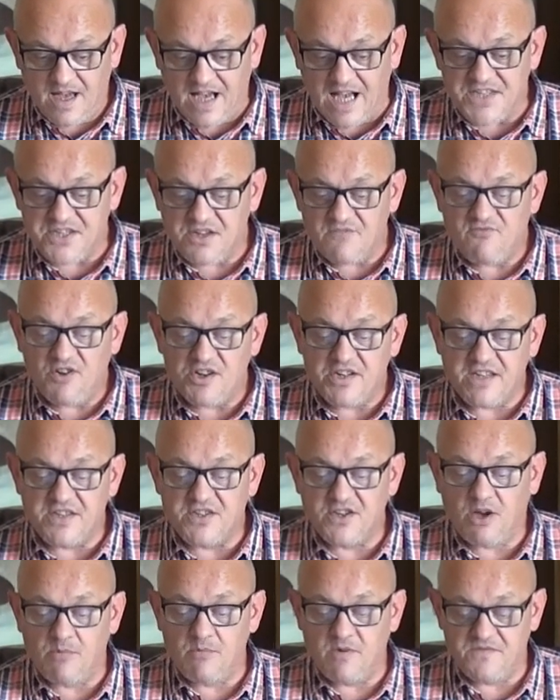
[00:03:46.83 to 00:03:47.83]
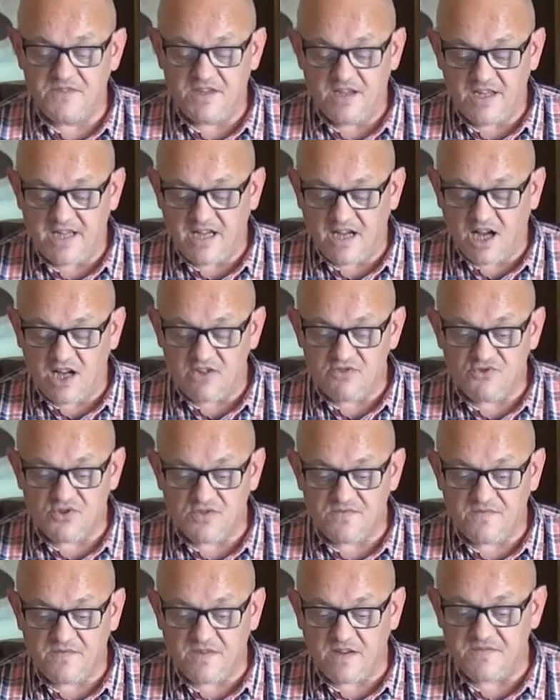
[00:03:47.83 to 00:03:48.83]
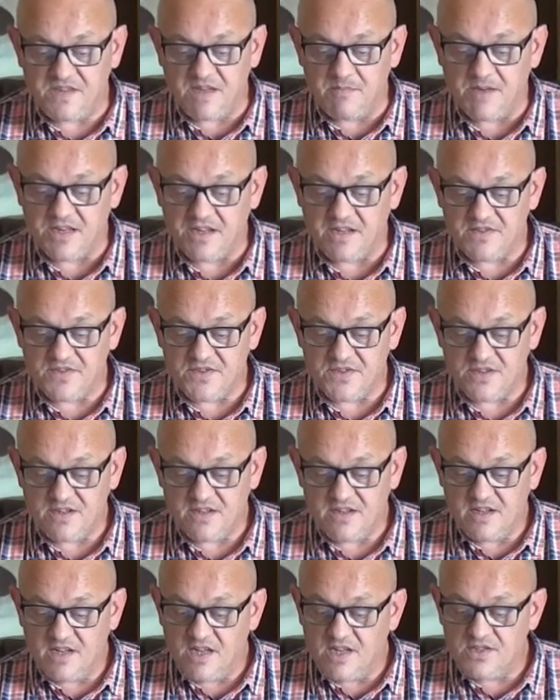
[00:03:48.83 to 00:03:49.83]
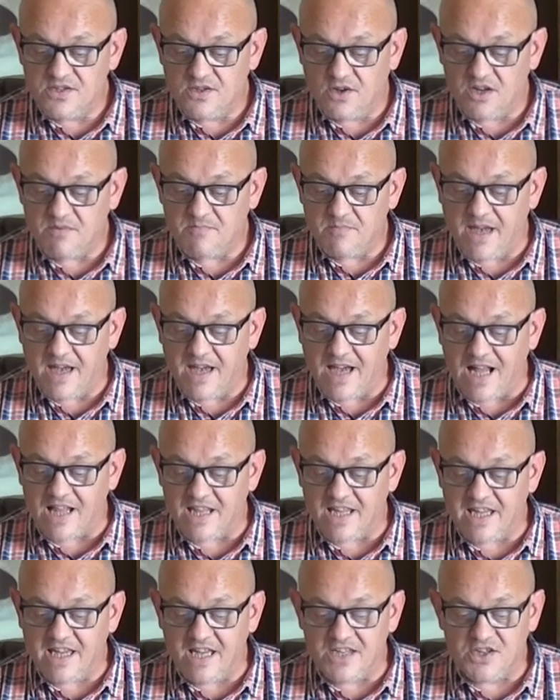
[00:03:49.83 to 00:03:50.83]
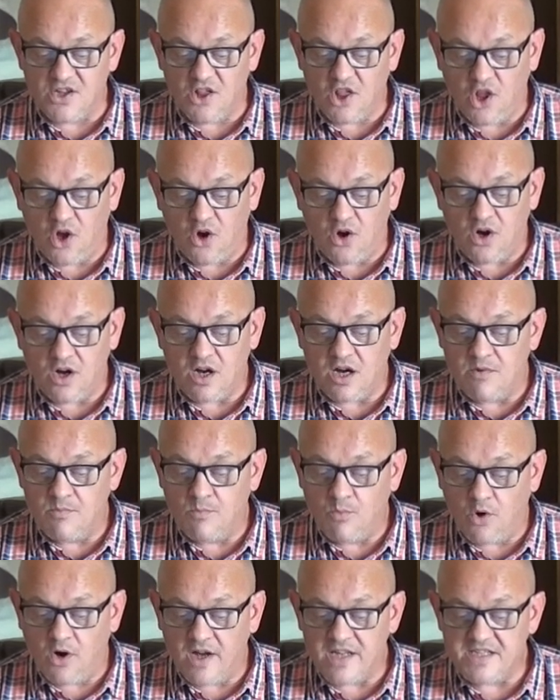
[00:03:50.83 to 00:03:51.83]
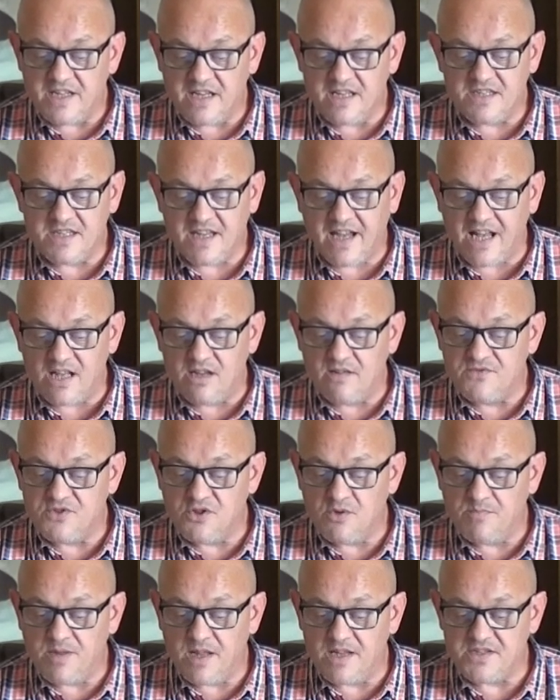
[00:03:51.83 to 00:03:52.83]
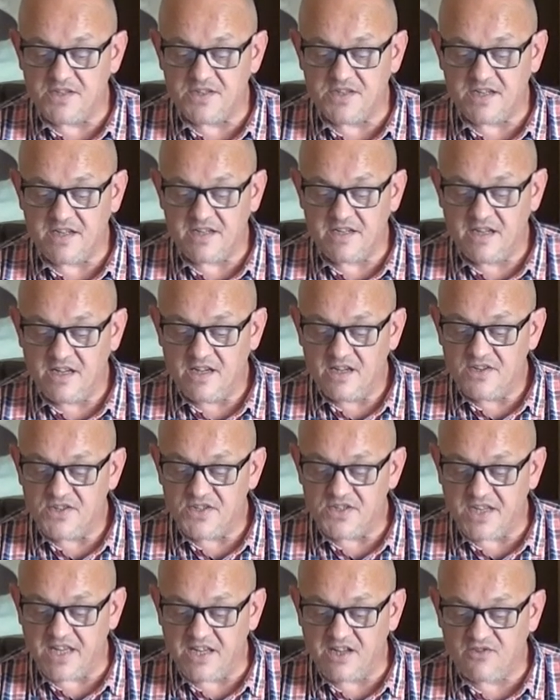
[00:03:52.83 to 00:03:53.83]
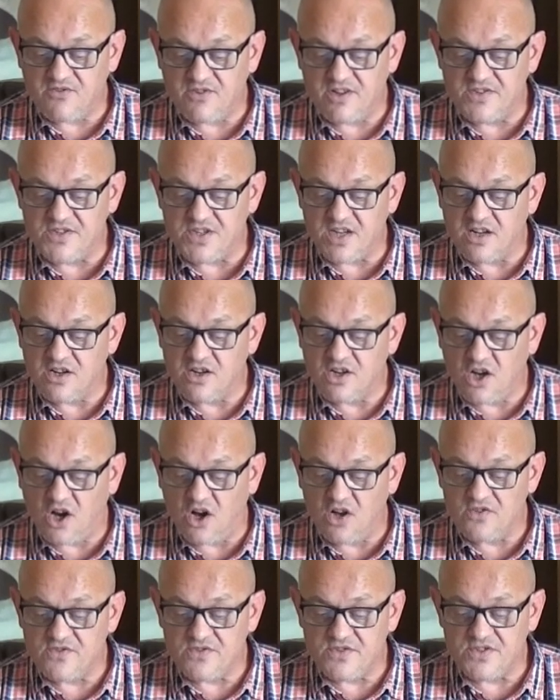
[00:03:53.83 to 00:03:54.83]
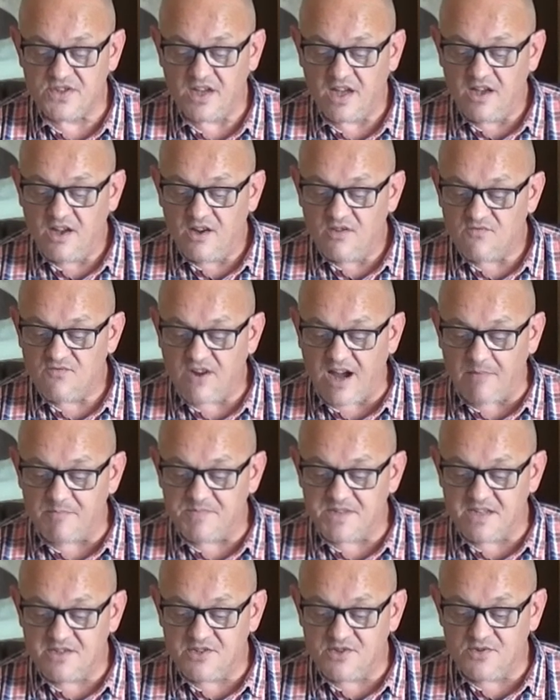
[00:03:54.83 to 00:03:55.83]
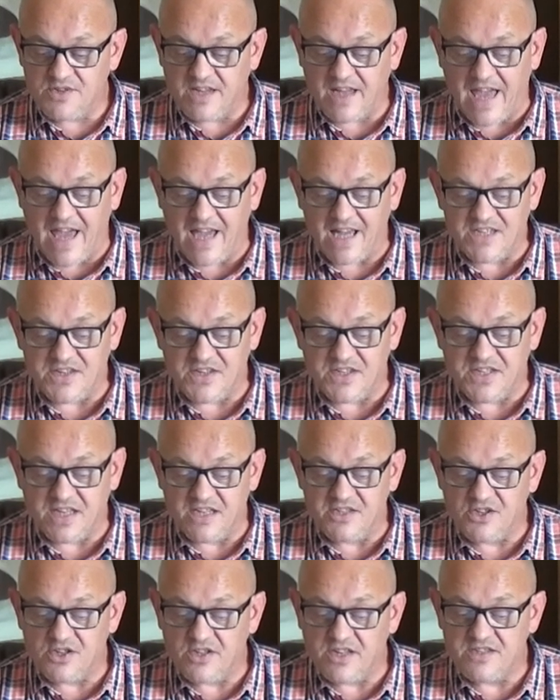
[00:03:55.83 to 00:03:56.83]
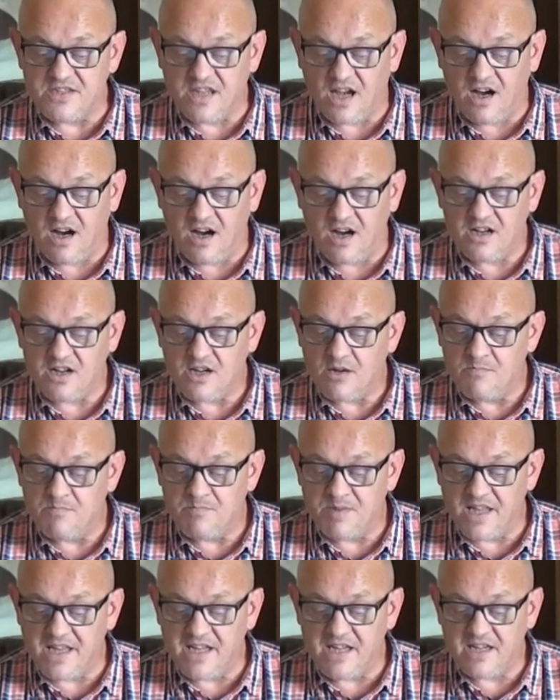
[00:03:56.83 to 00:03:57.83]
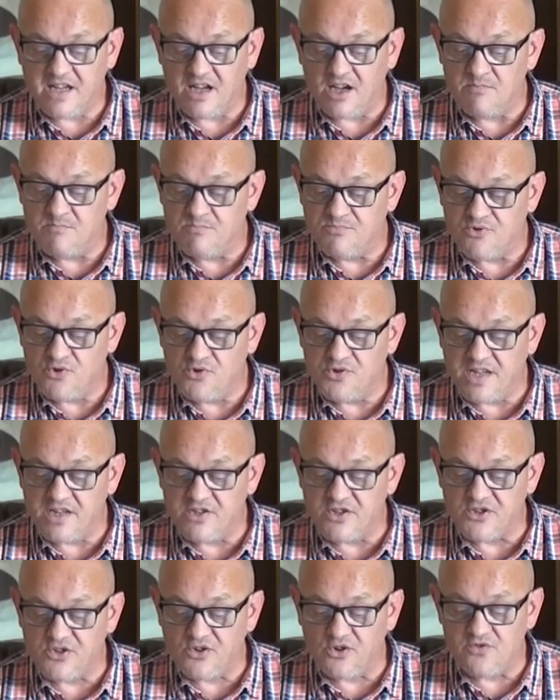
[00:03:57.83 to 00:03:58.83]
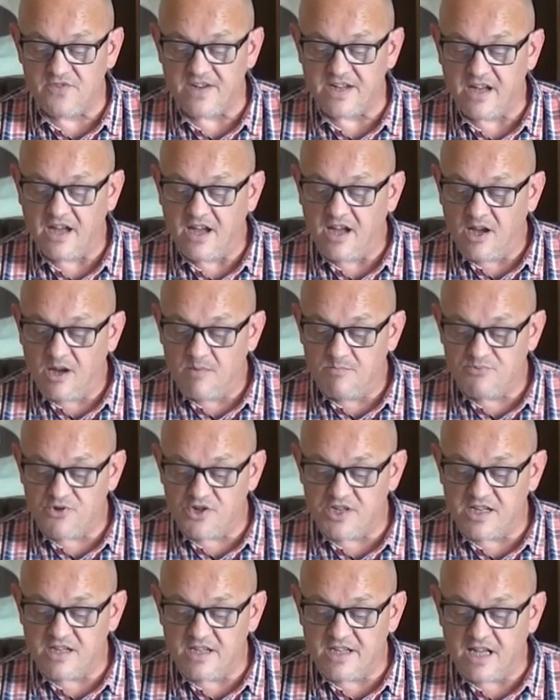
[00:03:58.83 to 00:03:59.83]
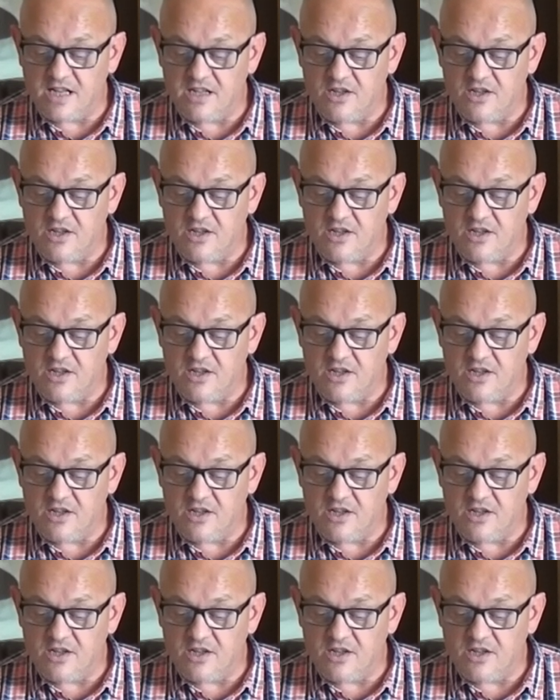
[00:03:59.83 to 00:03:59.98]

At a running time of nearly one hundred fifty minutes, Nightmare Alley is a long and winding tale of duplicity, secrets and cons wrapped into an existentially dark, bleak and brooding story brilliantly